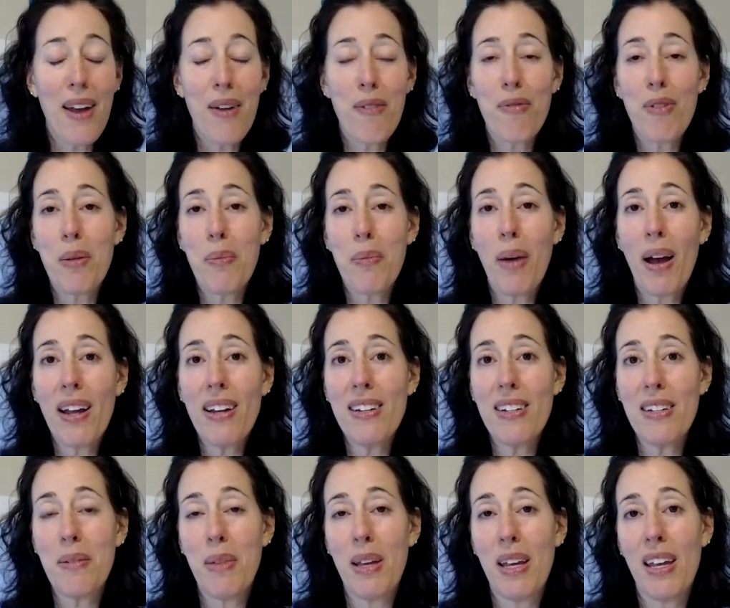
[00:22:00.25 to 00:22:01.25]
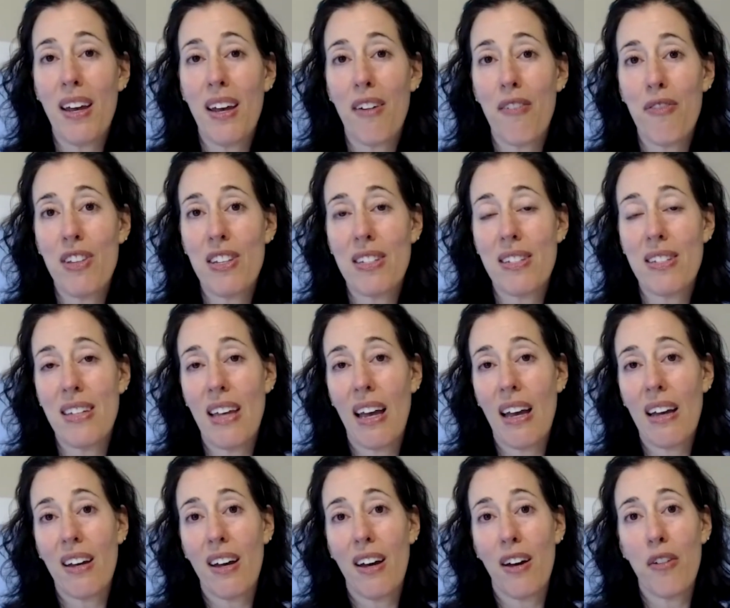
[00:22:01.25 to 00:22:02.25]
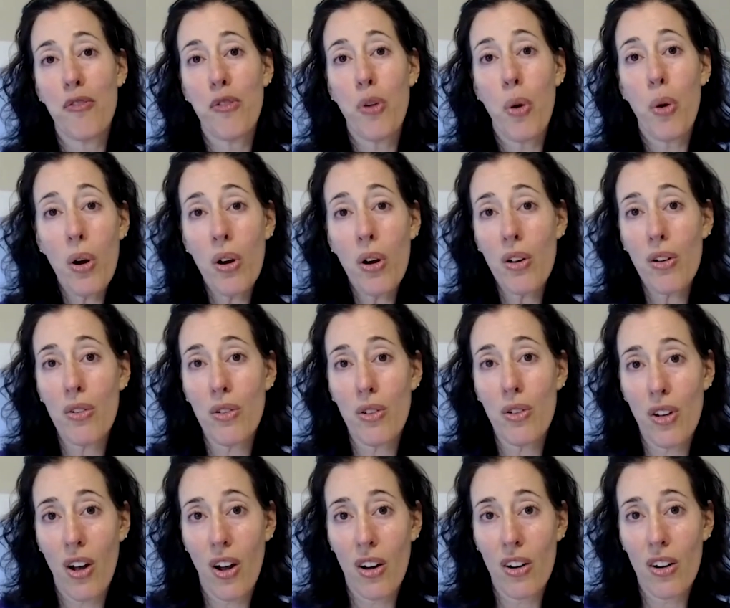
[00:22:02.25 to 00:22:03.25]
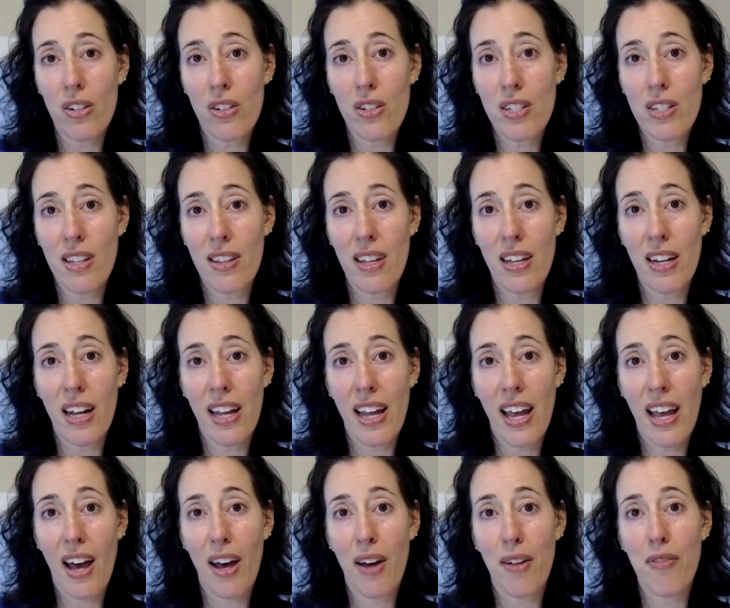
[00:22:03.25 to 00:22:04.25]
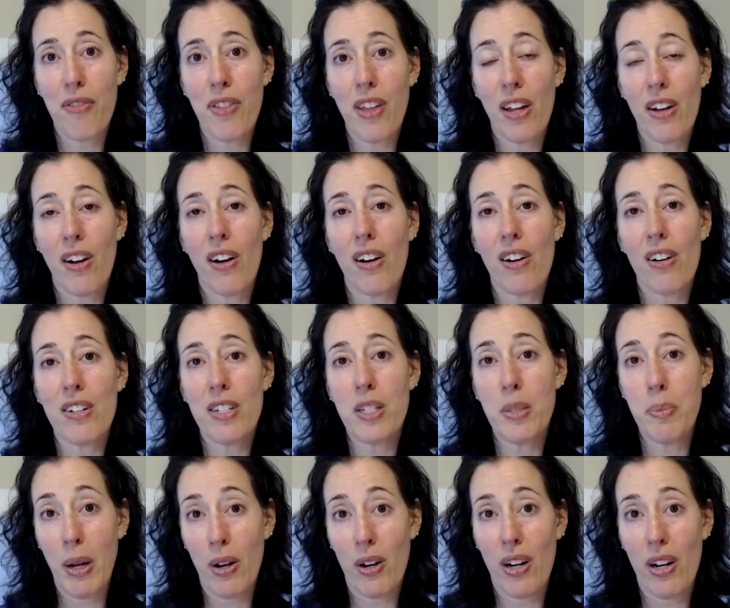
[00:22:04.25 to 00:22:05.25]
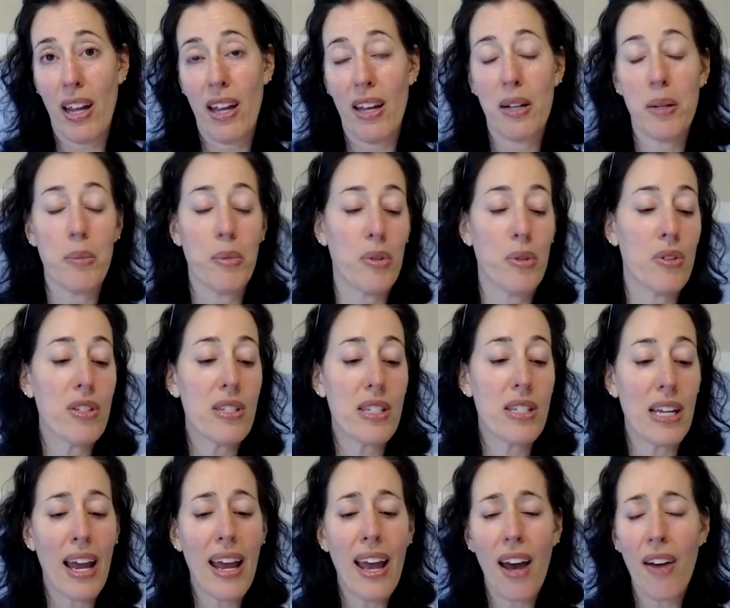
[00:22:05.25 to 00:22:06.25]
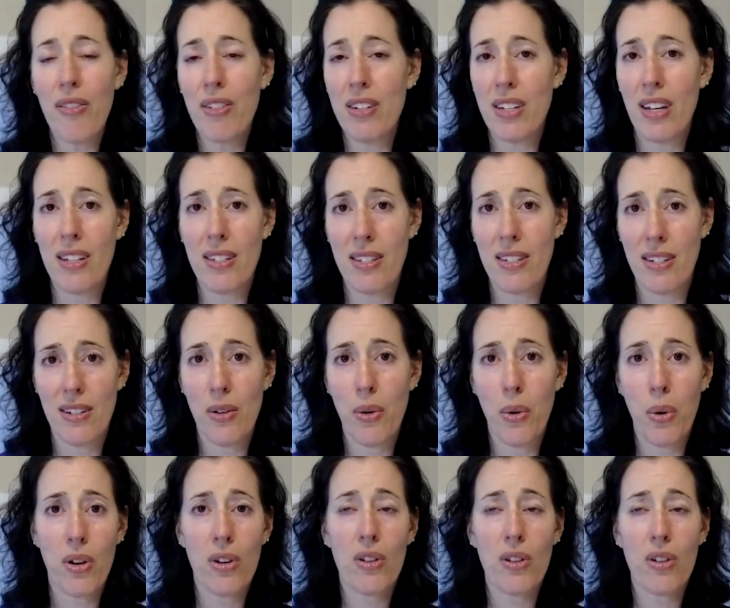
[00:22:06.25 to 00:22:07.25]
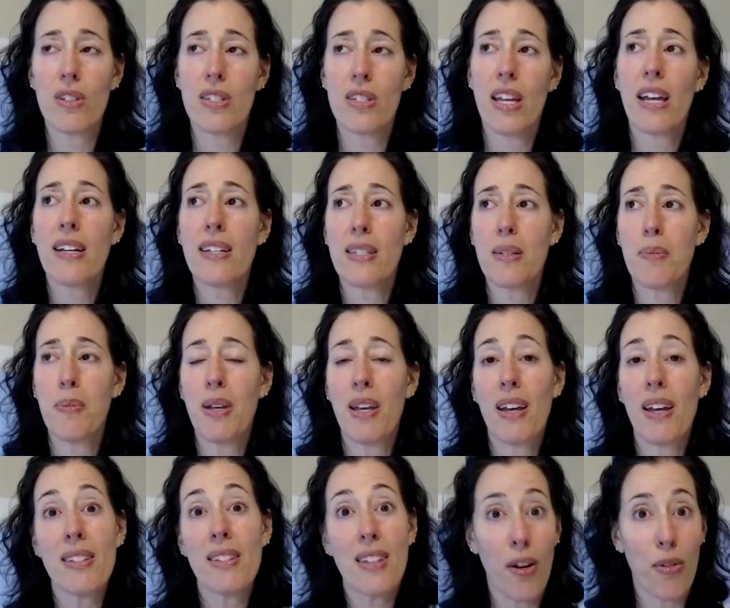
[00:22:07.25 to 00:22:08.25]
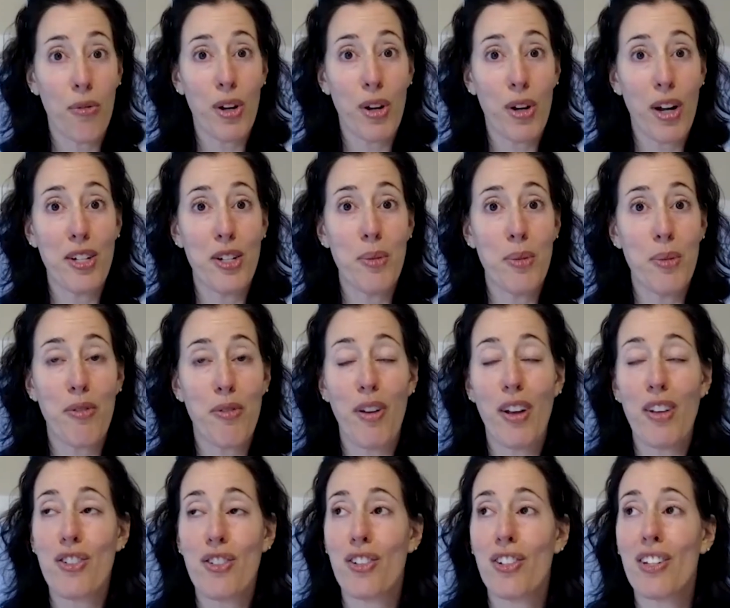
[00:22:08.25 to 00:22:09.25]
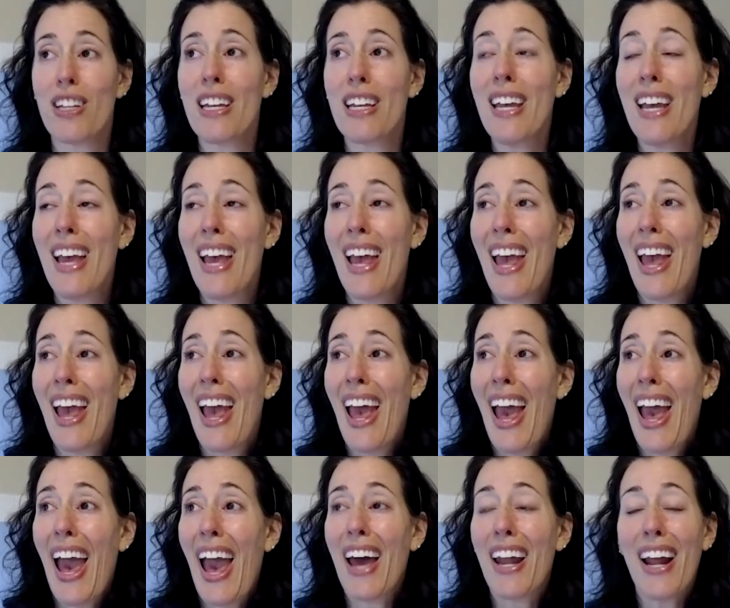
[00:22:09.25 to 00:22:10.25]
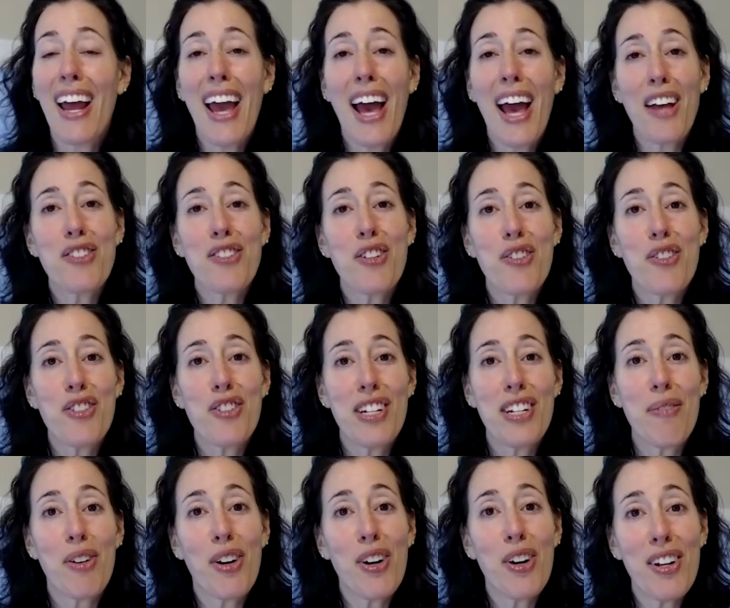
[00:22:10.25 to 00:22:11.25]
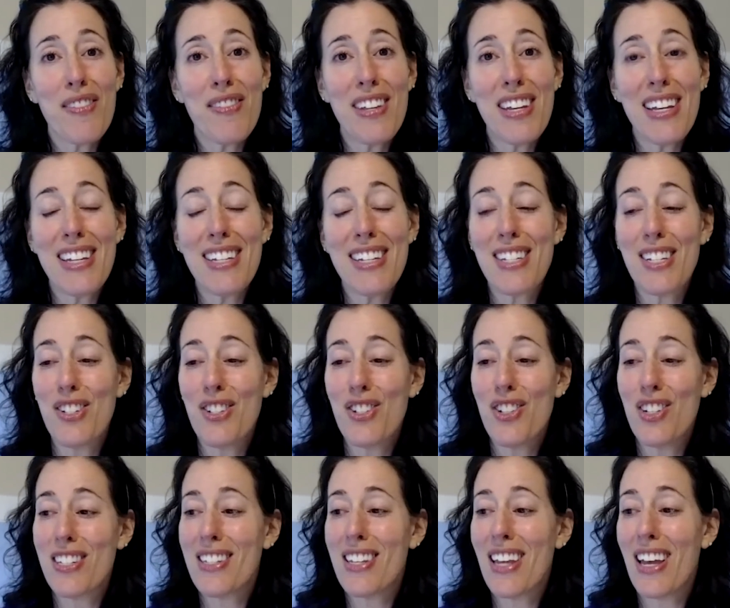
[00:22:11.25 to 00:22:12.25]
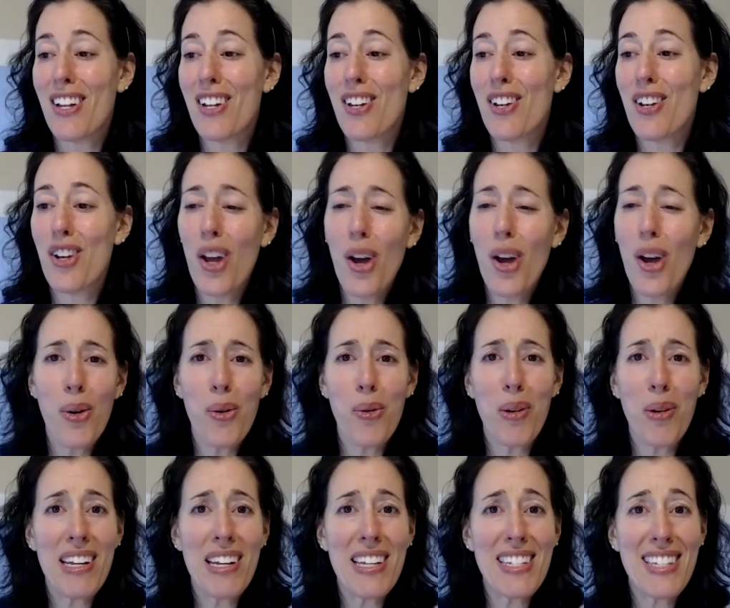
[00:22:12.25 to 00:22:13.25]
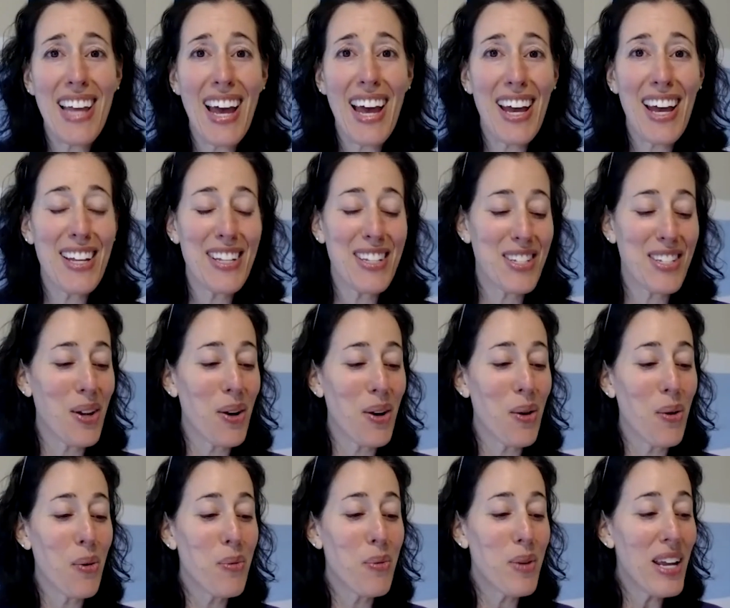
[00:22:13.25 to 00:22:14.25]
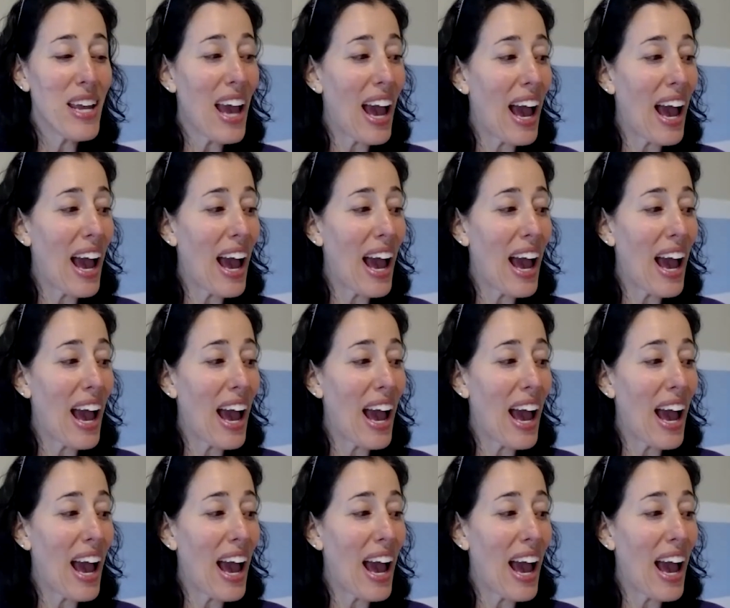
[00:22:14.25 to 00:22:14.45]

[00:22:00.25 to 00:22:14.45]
it reminded me of this deck of oracle cards that I have that are spirit animals. And I have a dozen oracle decks because of what I do professionally. And I asked her if she'd ever heard of these, and she said, no, what is that? So